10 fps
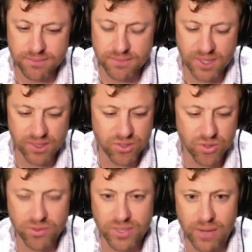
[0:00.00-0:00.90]

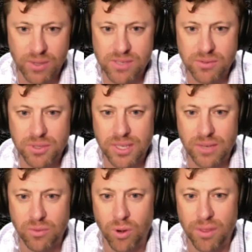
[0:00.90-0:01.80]
truthfully, I wasn't really
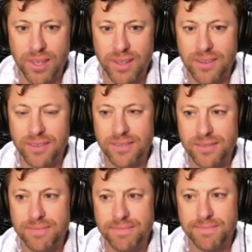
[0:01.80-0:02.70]
worth it.
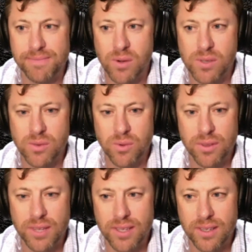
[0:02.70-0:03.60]
I wasn't worth
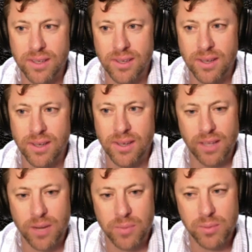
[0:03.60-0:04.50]
it. I had a lot
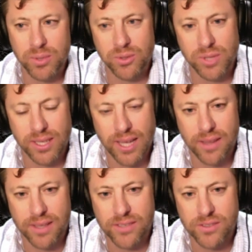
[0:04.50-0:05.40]
of people doing a lot of
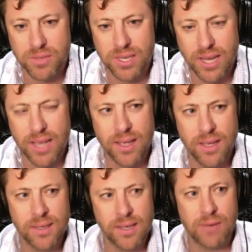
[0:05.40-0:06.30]
things for me, and I
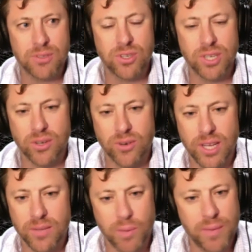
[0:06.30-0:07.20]
was good at creating
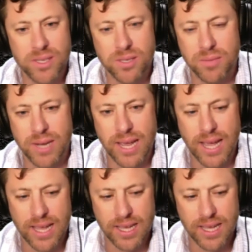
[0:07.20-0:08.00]
momentum, but I